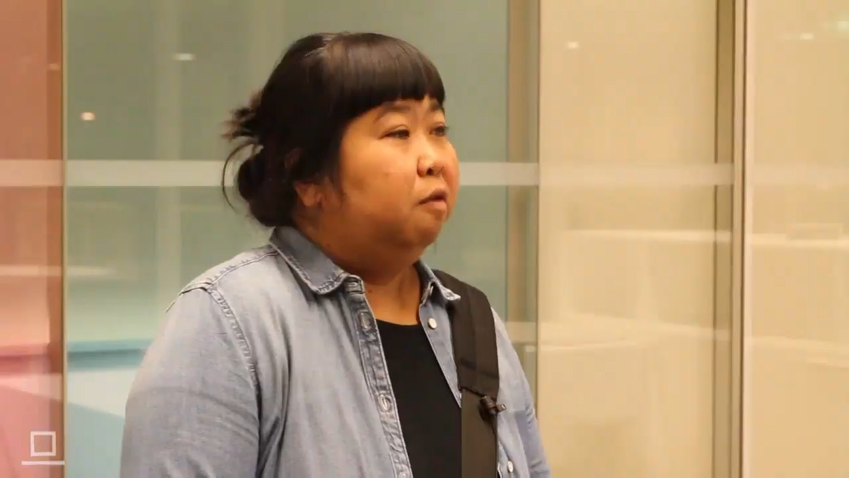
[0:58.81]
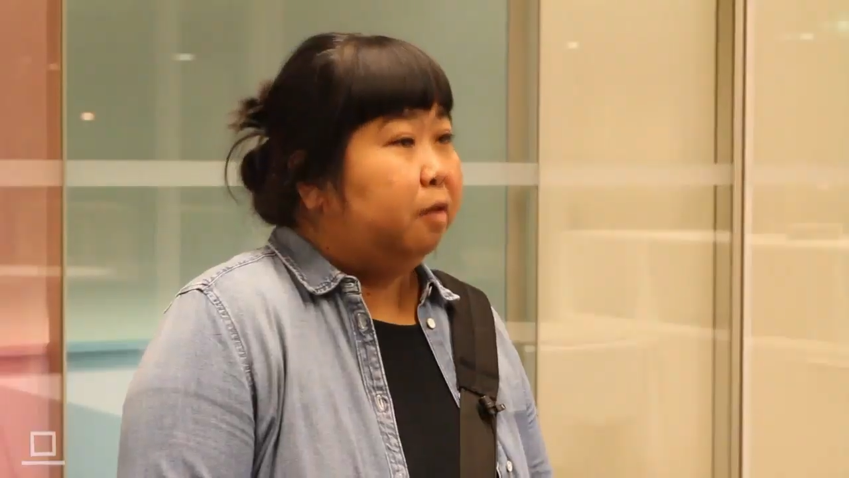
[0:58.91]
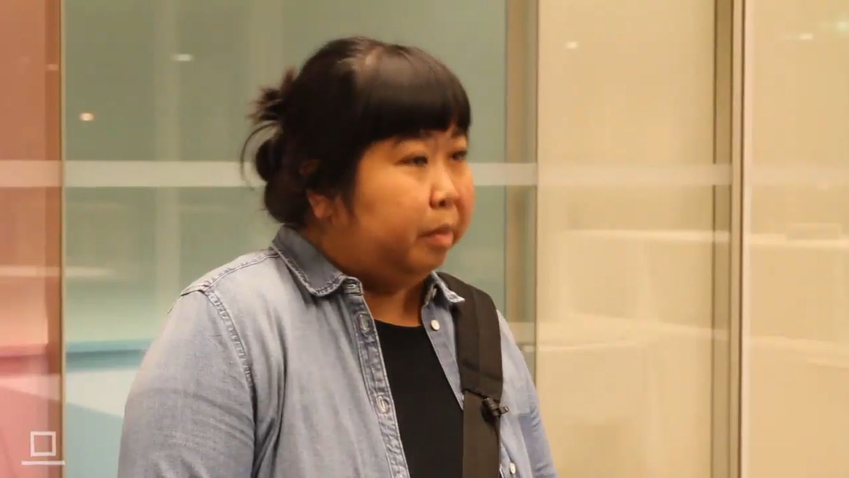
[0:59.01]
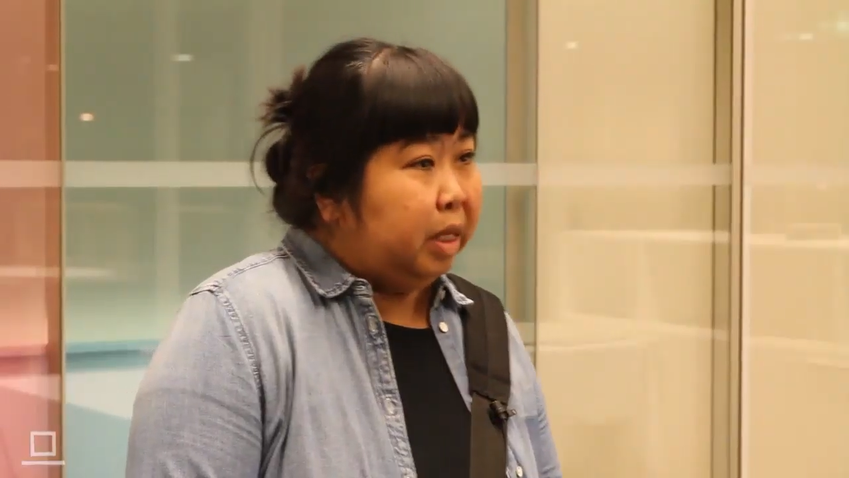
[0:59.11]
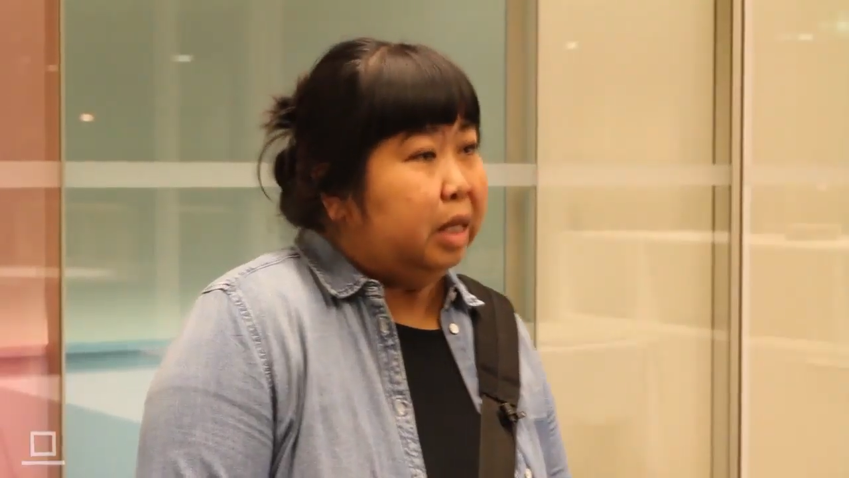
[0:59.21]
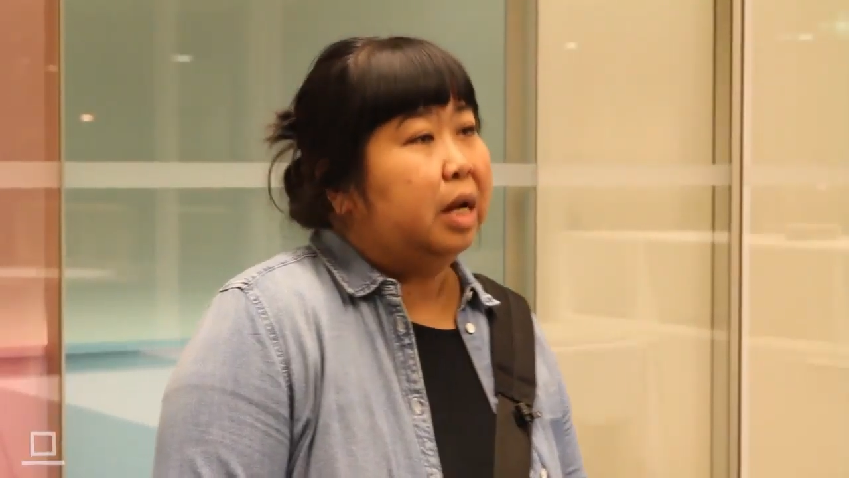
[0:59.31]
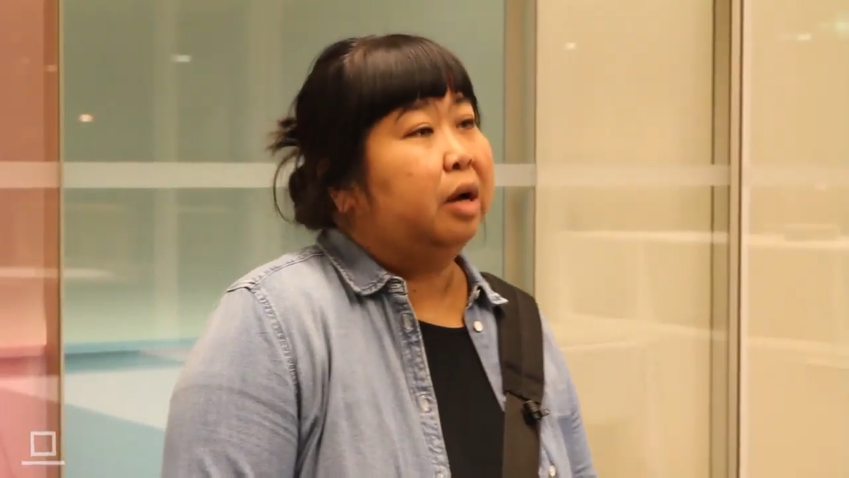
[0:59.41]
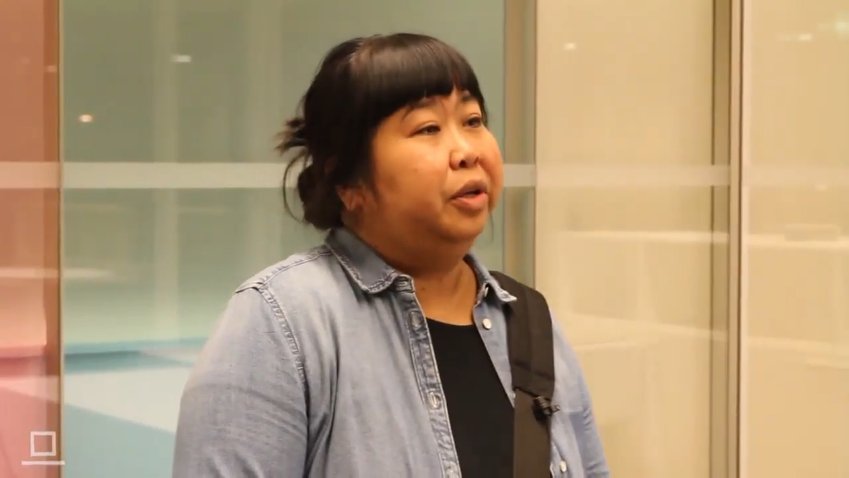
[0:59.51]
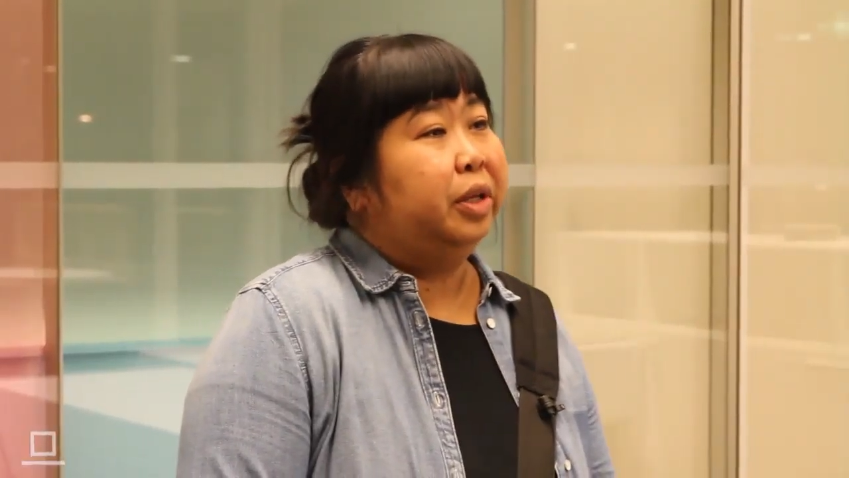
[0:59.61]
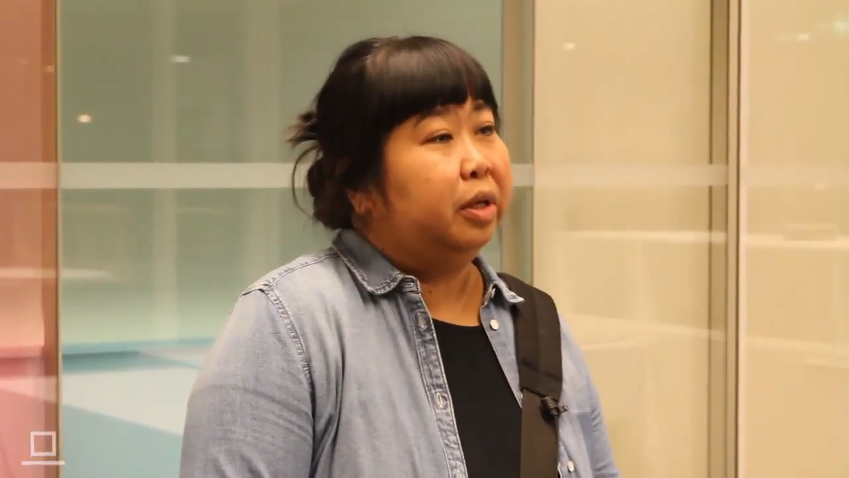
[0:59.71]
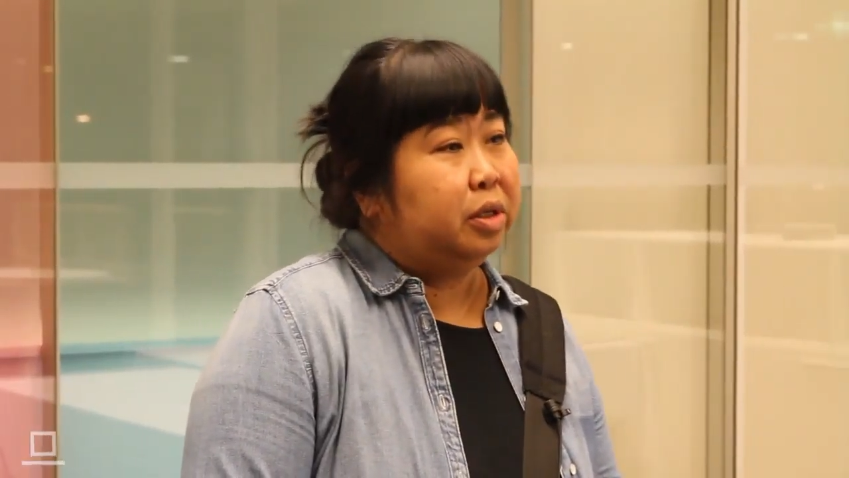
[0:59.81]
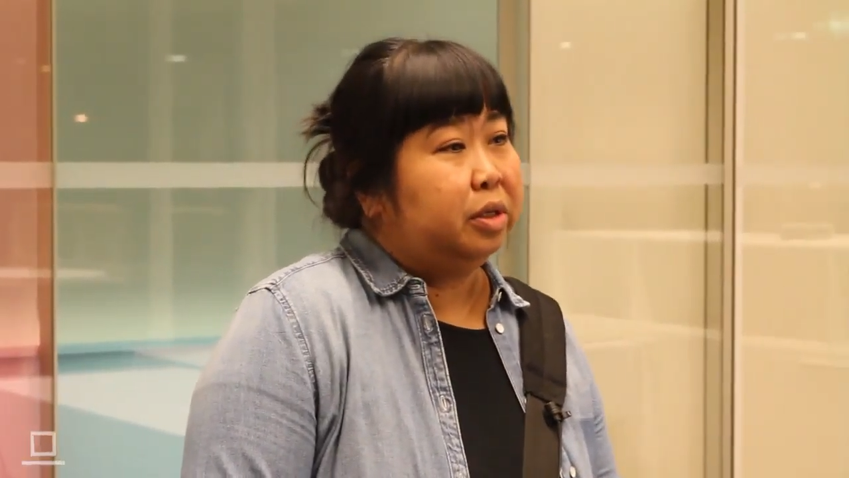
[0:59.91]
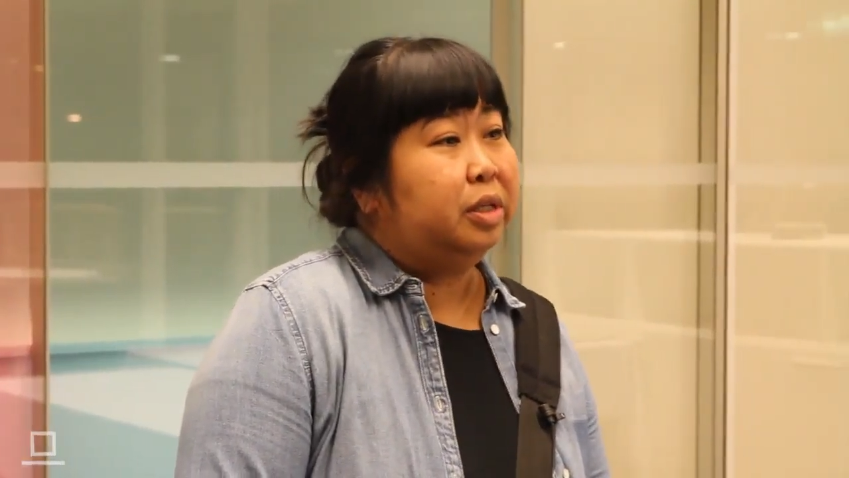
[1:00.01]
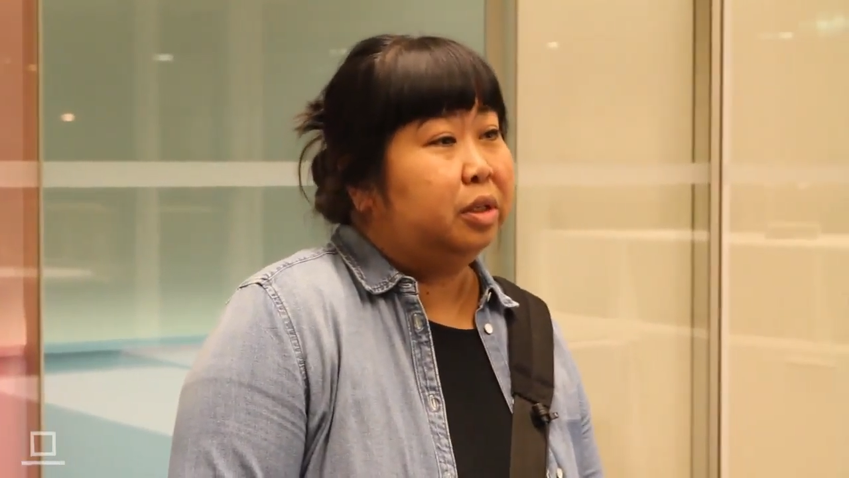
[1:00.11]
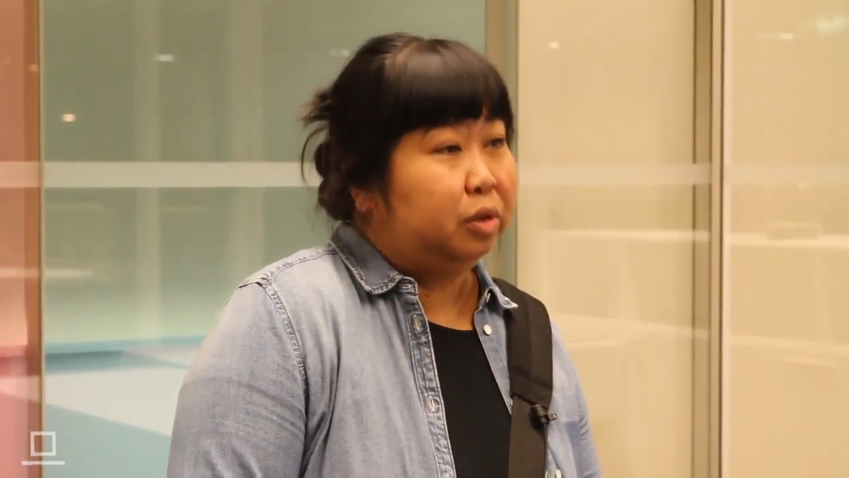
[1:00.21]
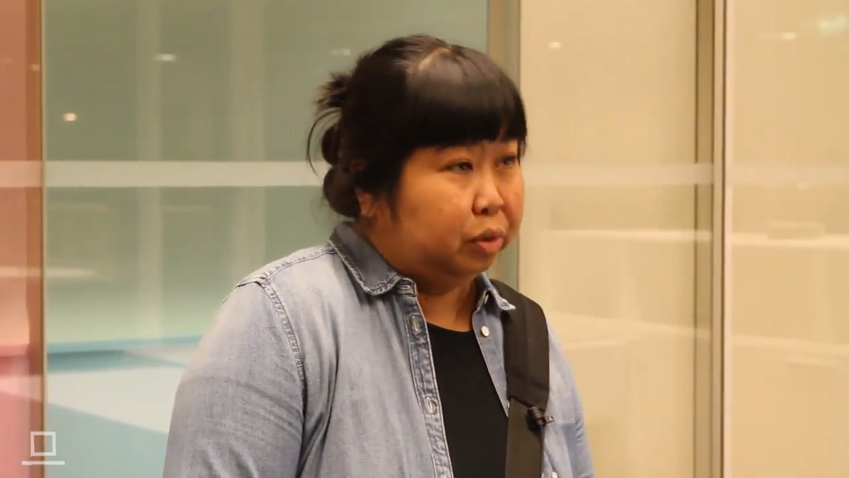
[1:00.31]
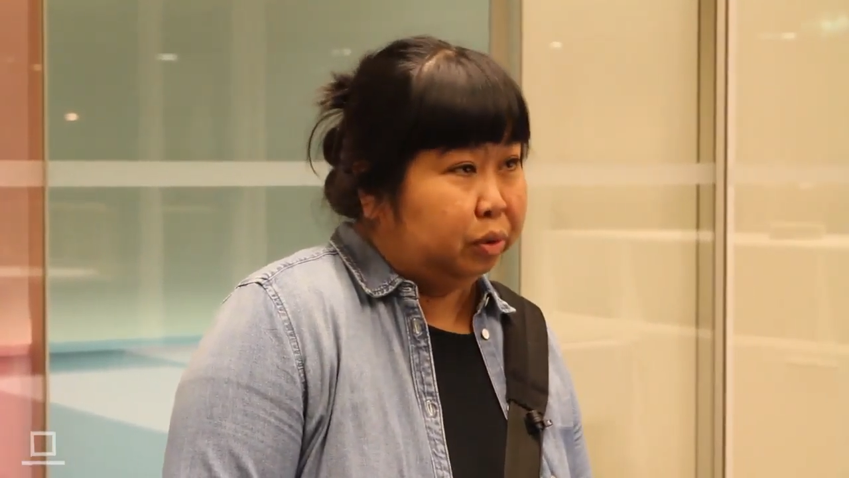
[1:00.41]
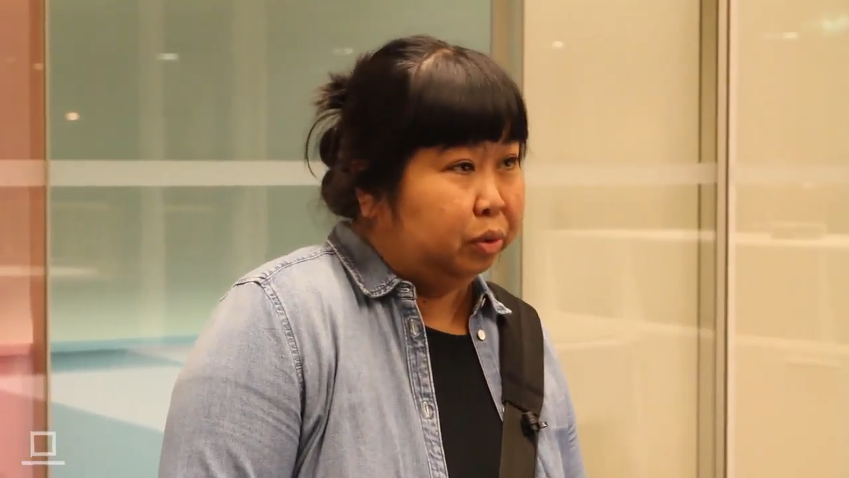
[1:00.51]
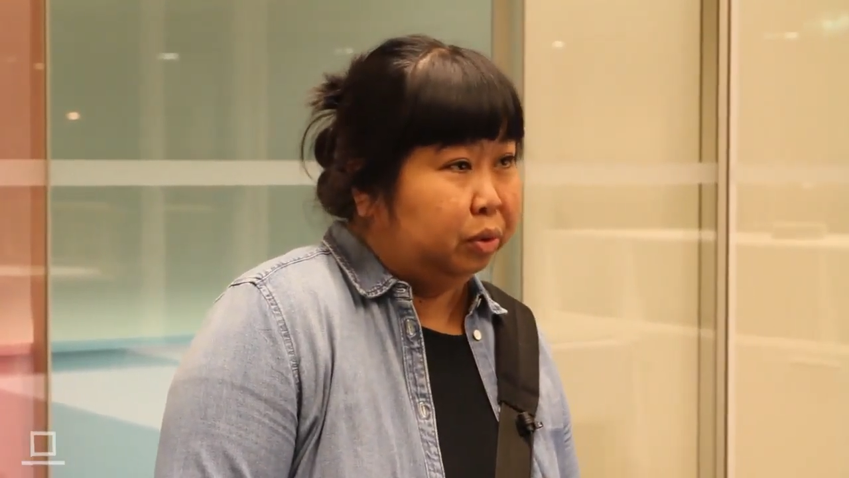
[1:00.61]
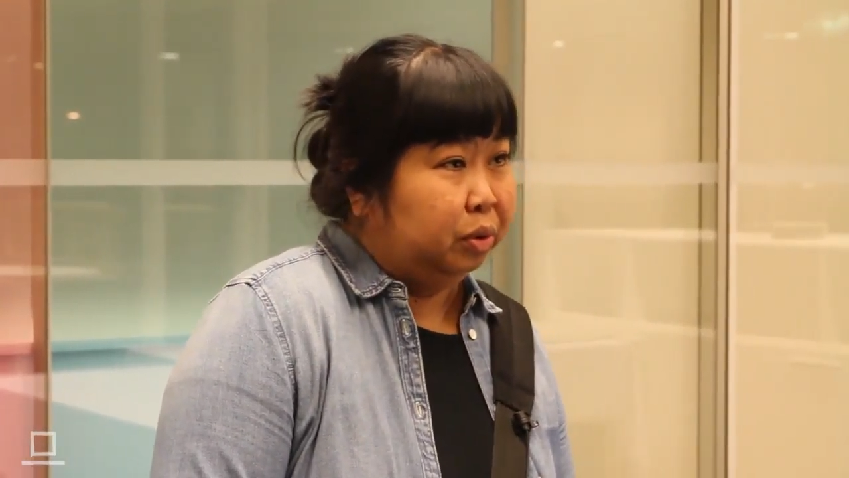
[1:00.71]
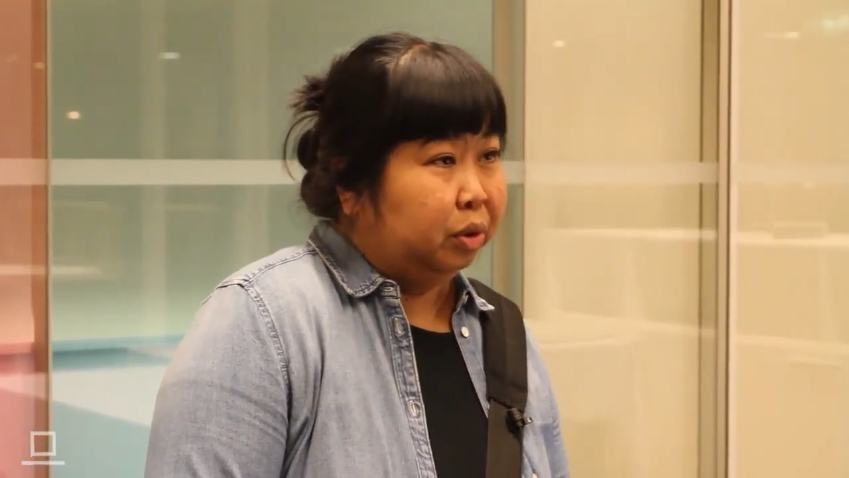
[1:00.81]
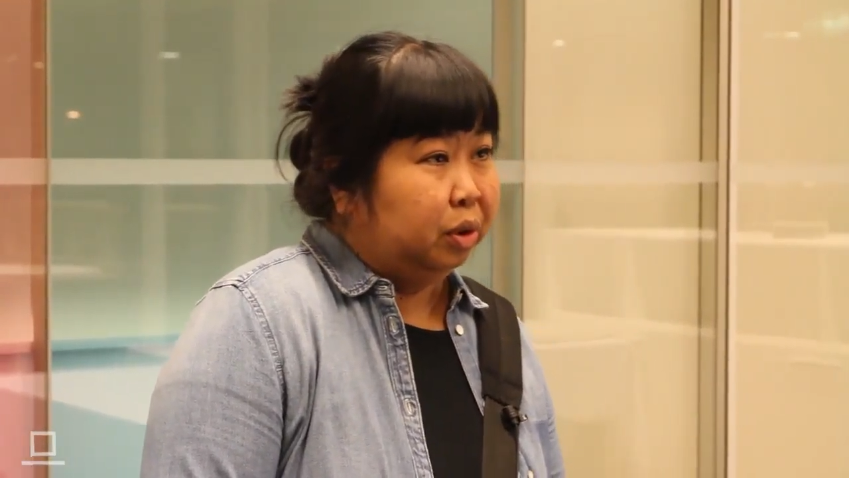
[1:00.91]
For me, architecture is a tool